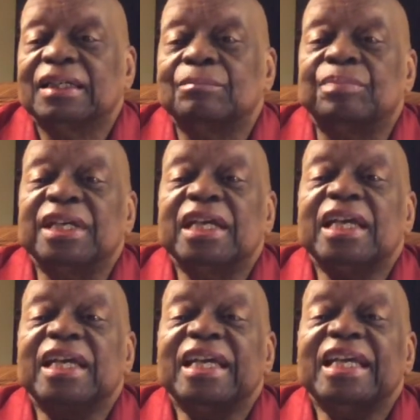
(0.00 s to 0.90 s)

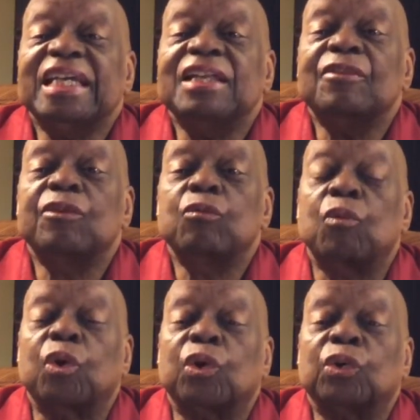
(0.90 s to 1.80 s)
Being in the
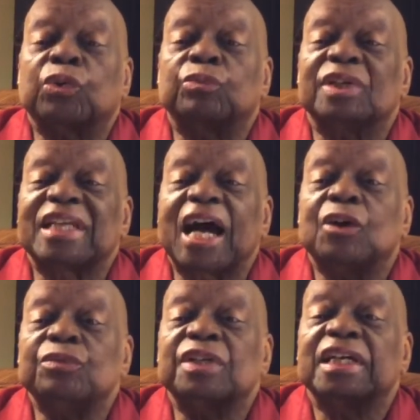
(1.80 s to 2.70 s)
world without
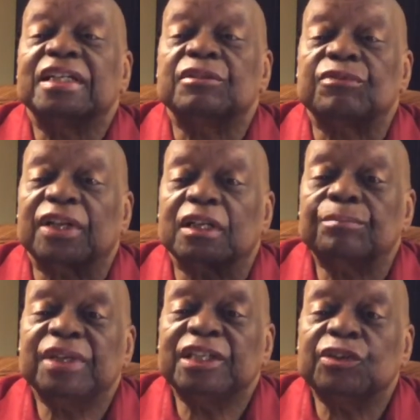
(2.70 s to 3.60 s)

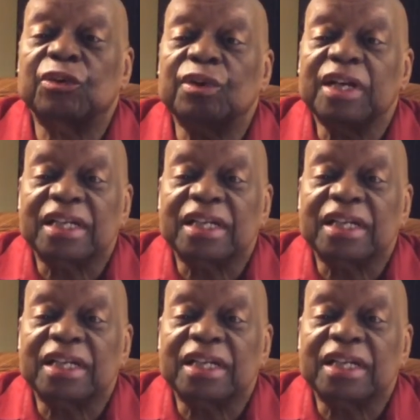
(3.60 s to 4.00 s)
developing your